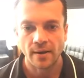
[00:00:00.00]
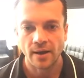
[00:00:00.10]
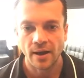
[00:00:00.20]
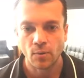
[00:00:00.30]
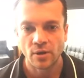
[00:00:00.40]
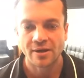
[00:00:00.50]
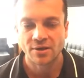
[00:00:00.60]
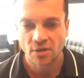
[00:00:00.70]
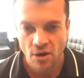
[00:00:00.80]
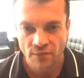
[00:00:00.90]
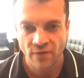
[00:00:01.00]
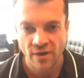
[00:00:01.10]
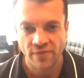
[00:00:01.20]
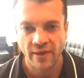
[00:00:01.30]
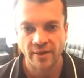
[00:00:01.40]
I want to clarify
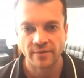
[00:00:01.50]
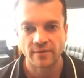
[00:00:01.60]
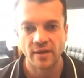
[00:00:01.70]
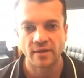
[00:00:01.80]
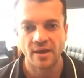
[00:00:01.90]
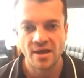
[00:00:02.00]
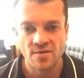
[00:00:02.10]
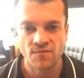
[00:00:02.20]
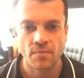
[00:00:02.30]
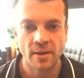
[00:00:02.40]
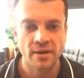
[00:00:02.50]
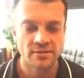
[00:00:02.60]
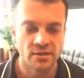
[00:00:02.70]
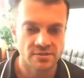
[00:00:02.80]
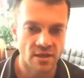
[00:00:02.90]
that, and everybody's
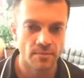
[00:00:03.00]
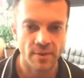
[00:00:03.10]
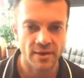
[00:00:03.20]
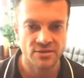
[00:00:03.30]
on the same page.